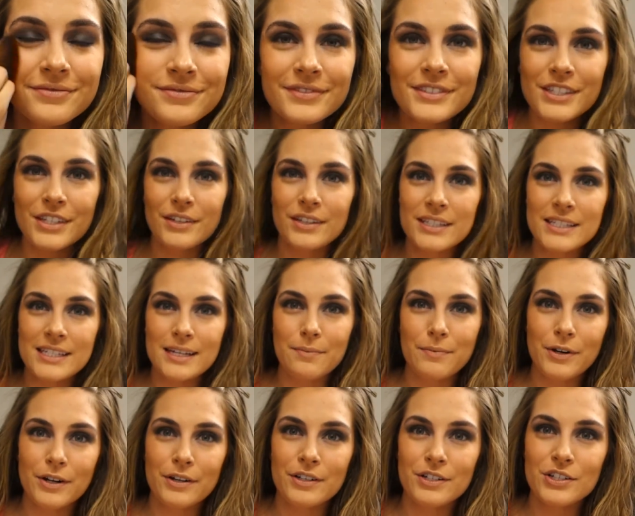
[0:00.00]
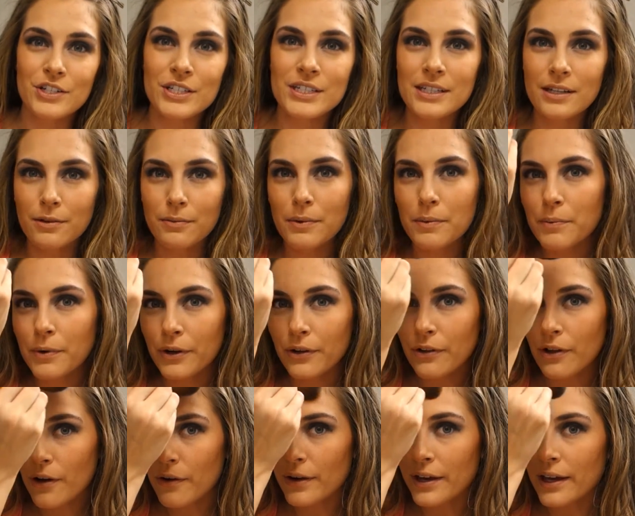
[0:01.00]
As you can see, I'm already just a little bit more
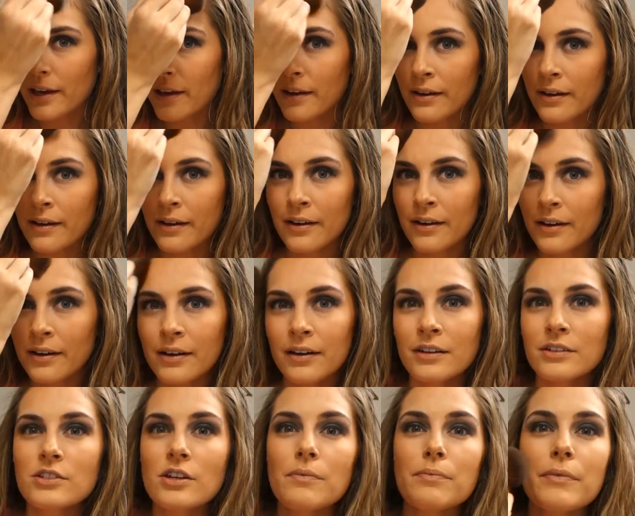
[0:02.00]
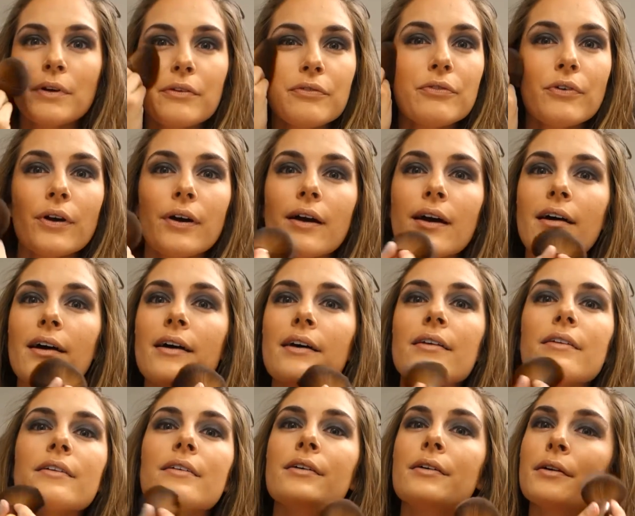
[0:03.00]
glowy. Top of my
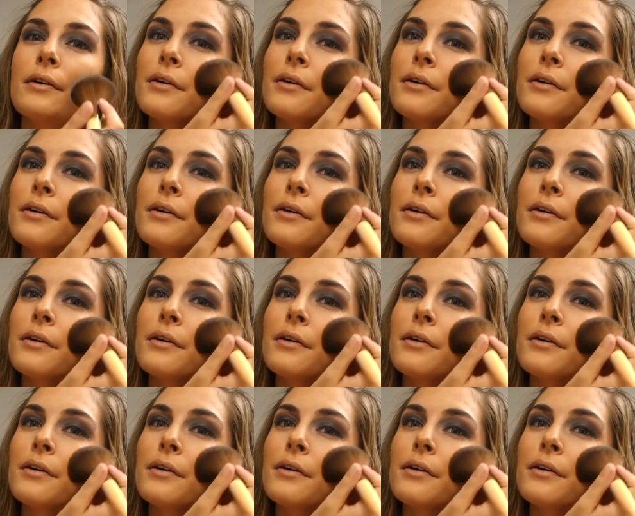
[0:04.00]
forehead.